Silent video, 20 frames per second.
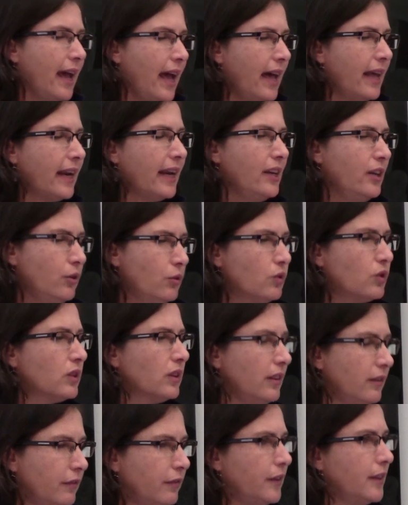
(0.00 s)
And I
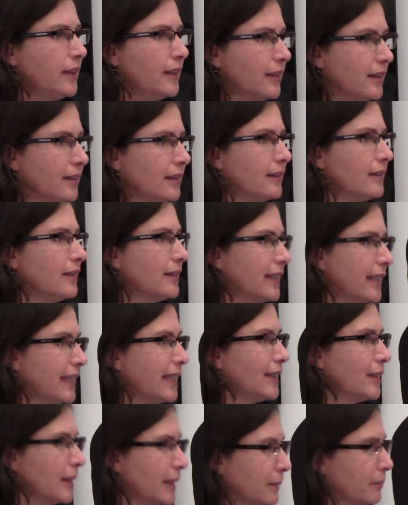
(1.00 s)
usually feel like
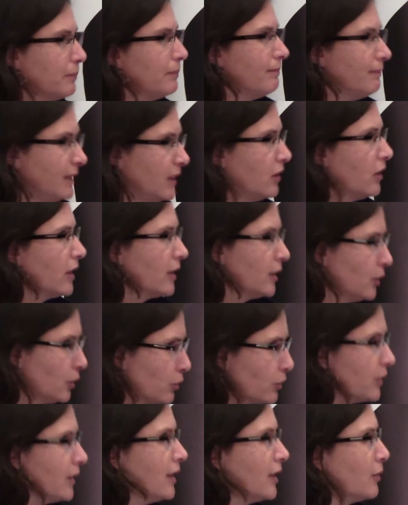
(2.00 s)
you got to
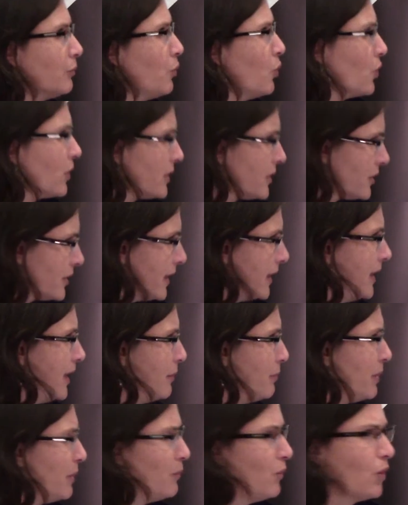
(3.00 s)
learn a little more, study
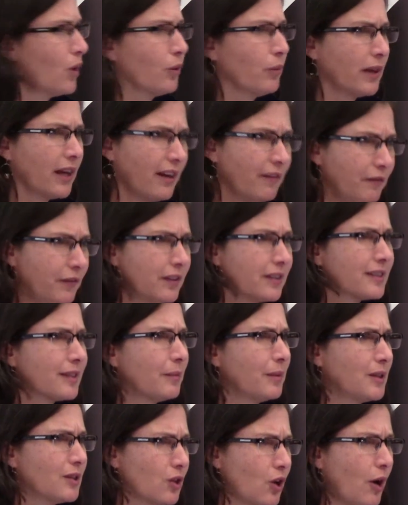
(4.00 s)
a bit more. When I feel
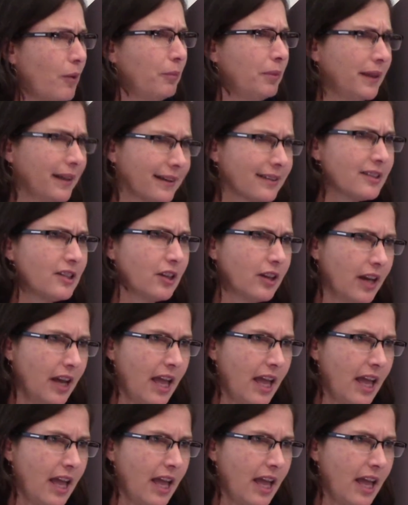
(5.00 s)
something's complex,